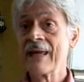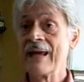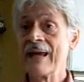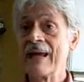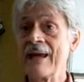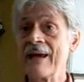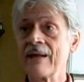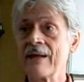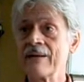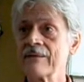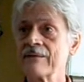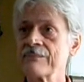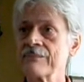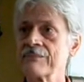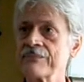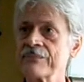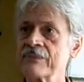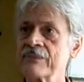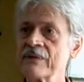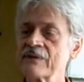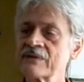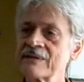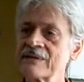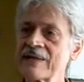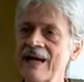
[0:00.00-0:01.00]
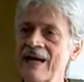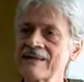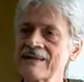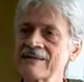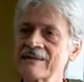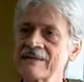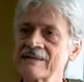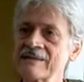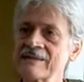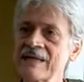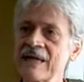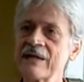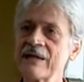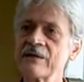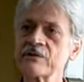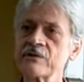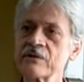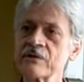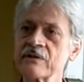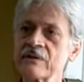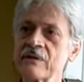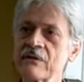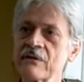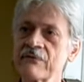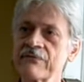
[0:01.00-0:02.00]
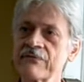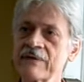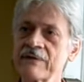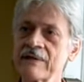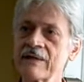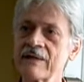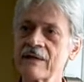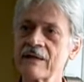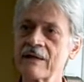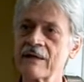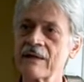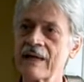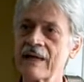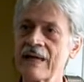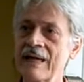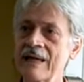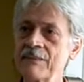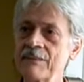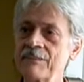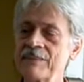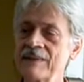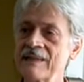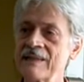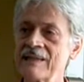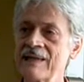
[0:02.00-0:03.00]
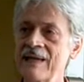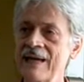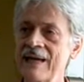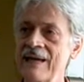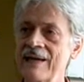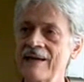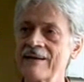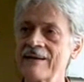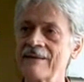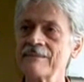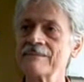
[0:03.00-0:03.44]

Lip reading: And this got the attention of the APA.